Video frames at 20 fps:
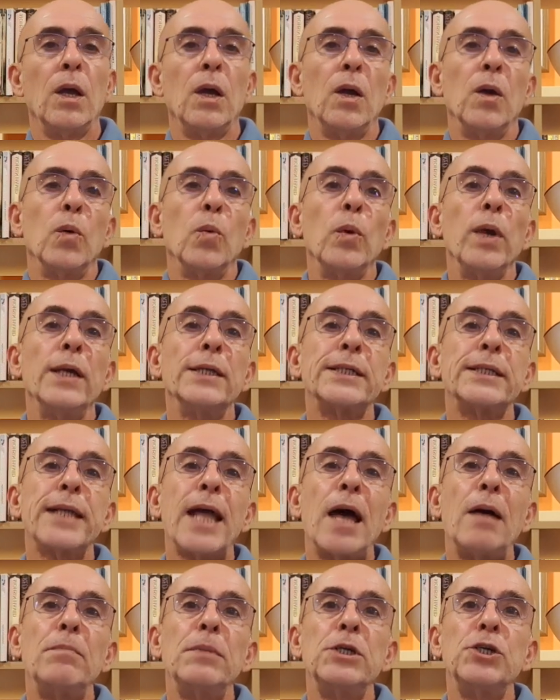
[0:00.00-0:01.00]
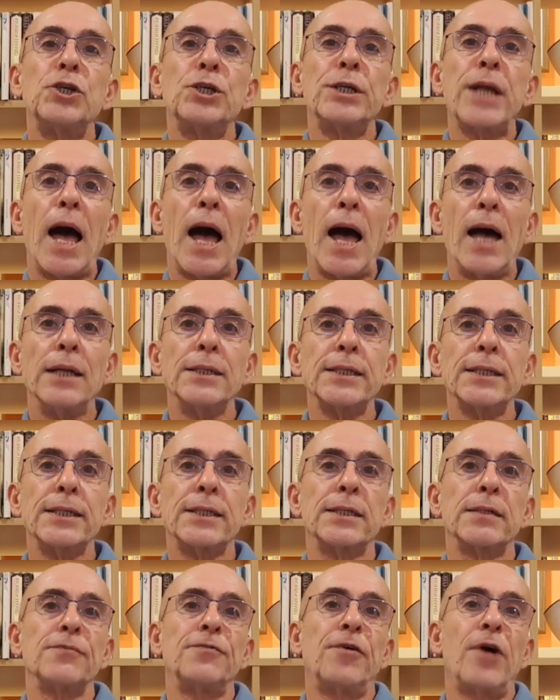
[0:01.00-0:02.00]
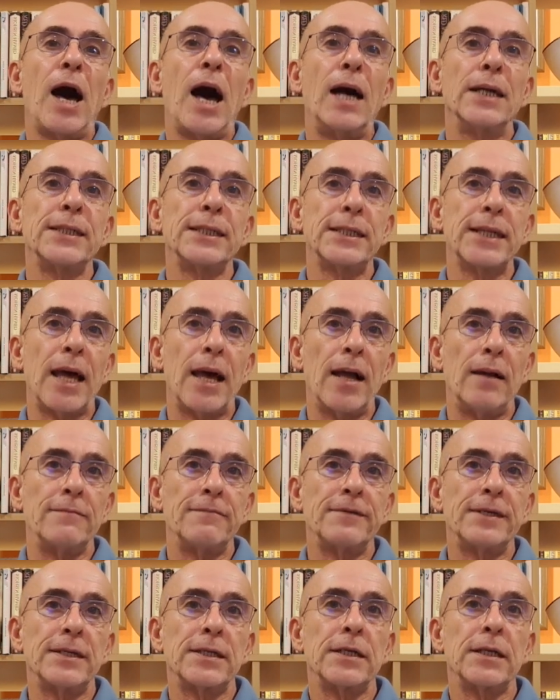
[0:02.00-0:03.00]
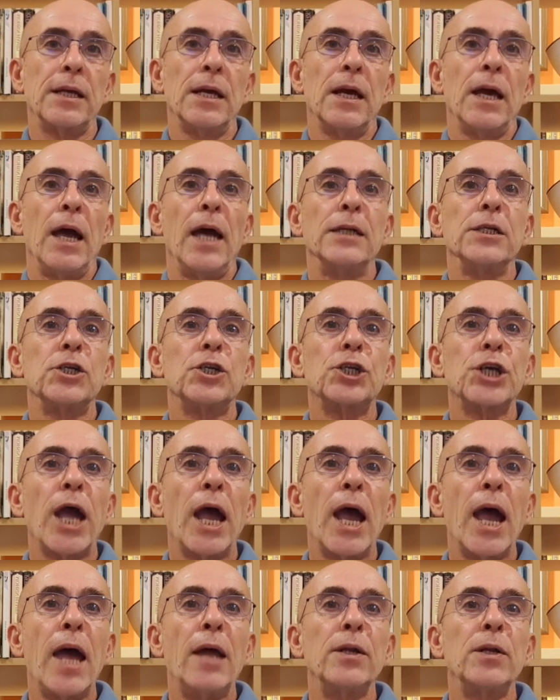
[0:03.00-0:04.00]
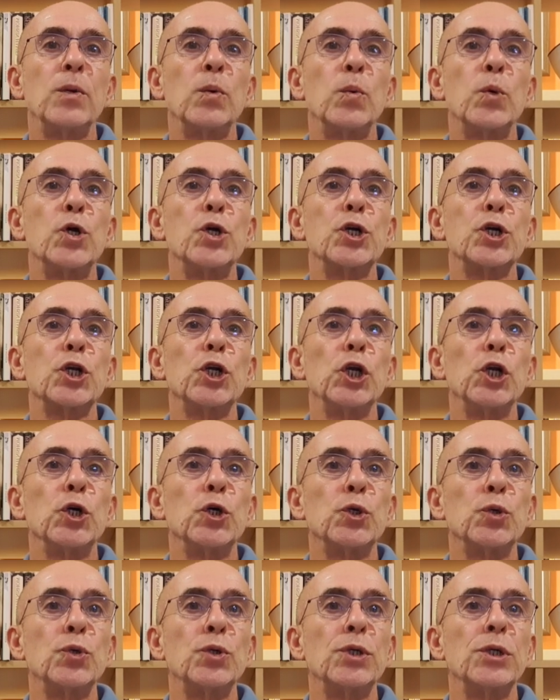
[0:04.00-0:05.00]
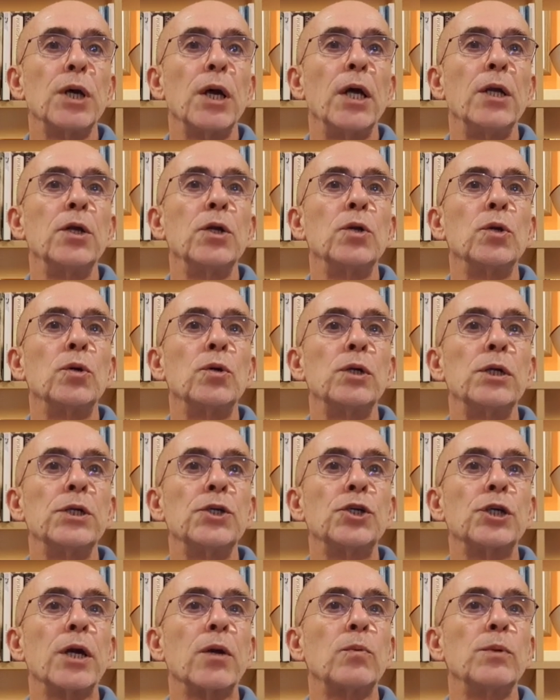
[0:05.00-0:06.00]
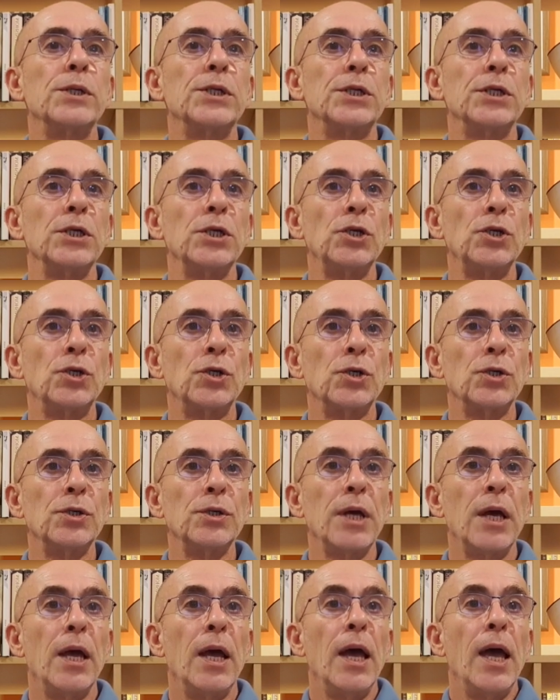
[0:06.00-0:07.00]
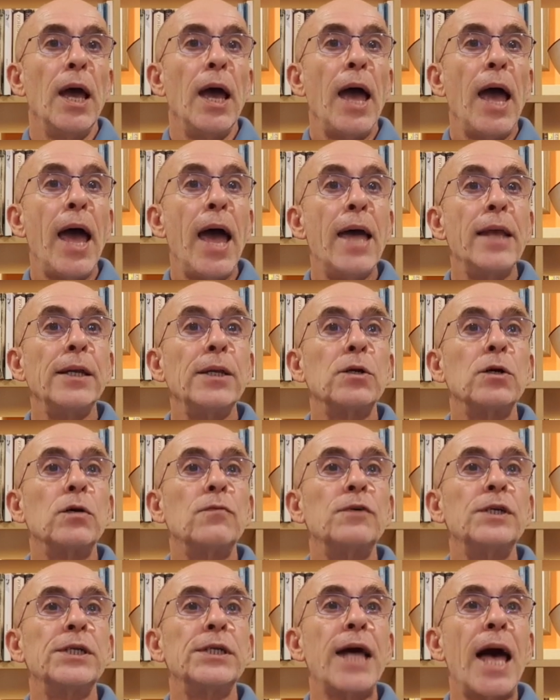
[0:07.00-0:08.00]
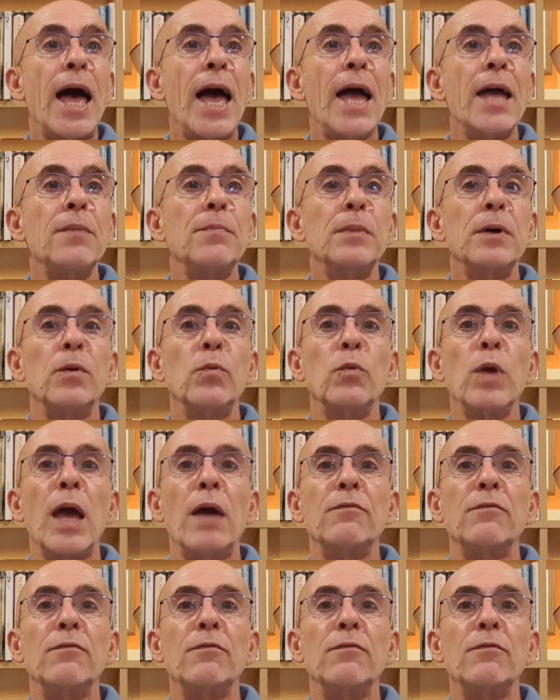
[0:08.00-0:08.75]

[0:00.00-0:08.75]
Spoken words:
We establish tasks for ourselves and share the workload and knowledge acquisition, and over time we have